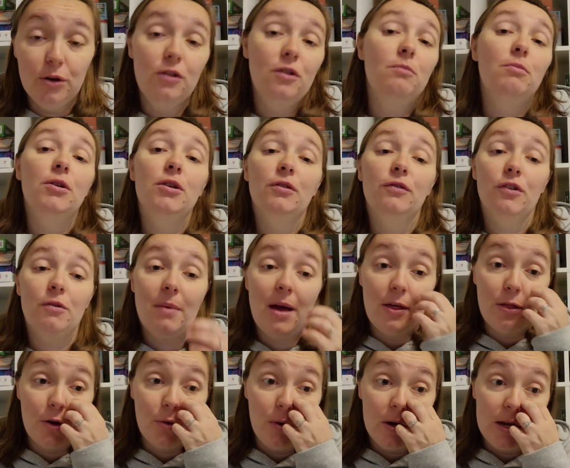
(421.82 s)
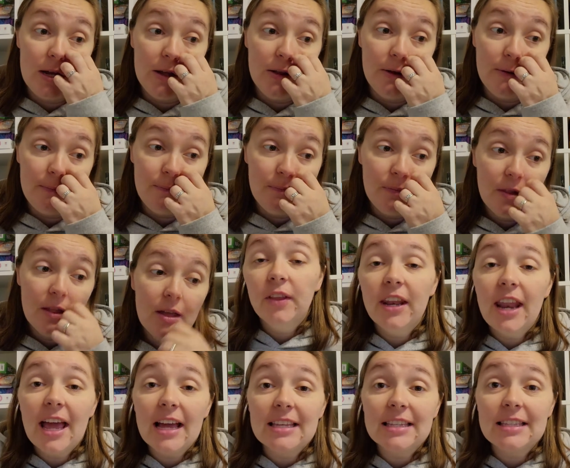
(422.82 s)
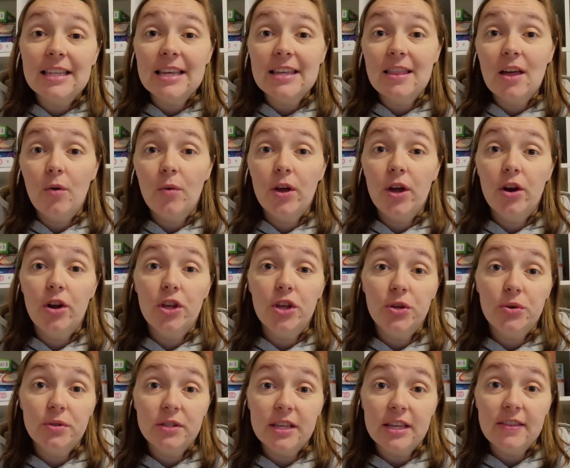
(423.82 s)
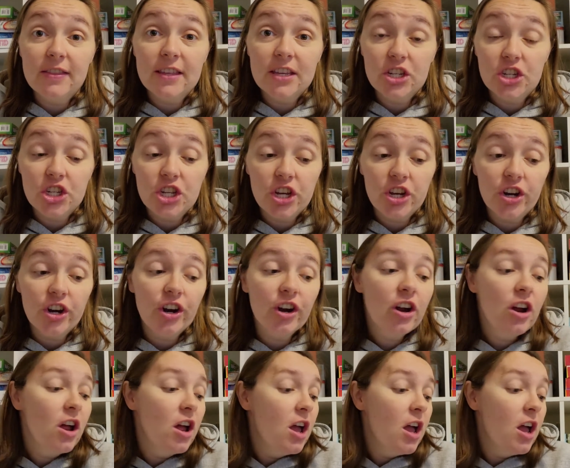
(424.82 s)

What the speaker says: and the Beautiful math curriculum. The next thing that we are using this year,